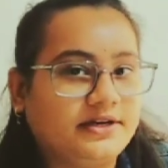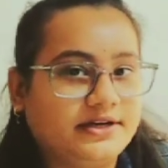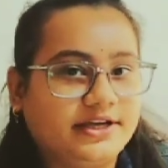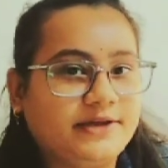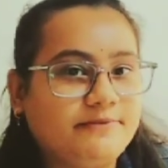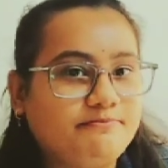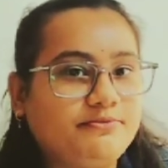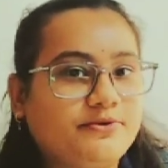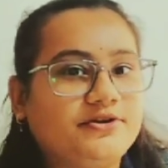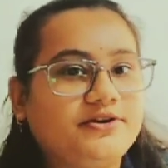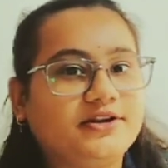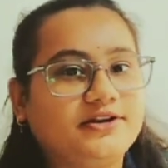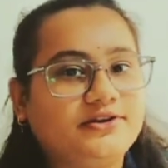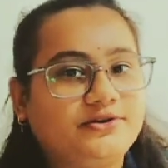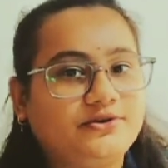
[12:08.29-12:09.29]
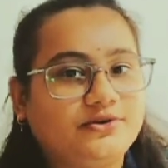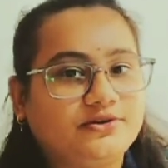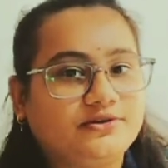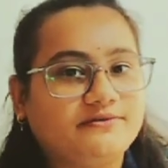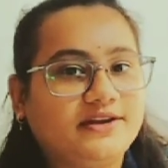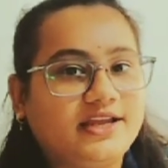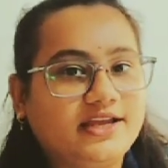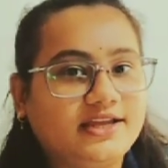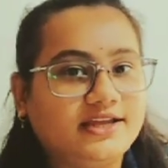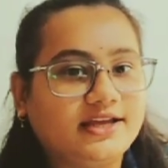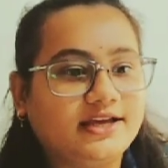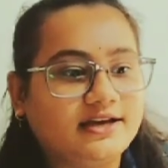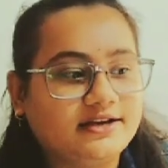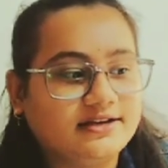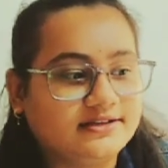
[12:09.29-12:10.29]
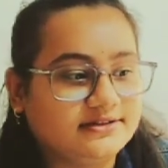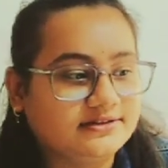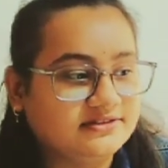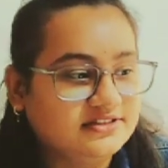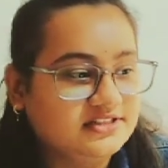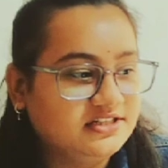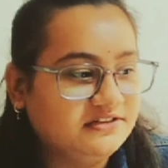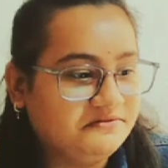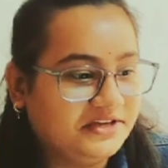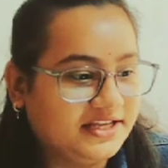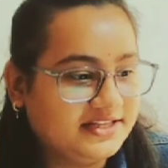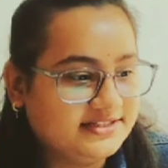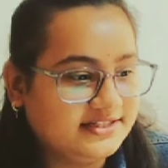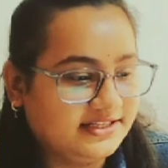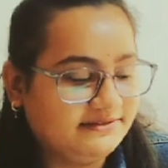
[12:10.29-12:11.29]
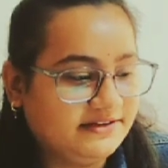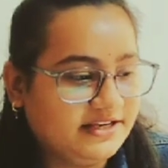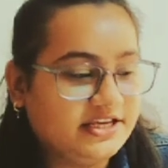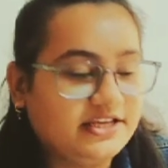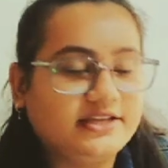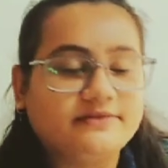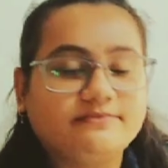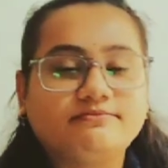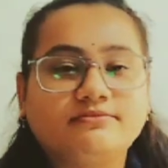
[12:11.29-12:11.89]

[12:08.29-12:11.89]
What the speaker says: important, or very we can say very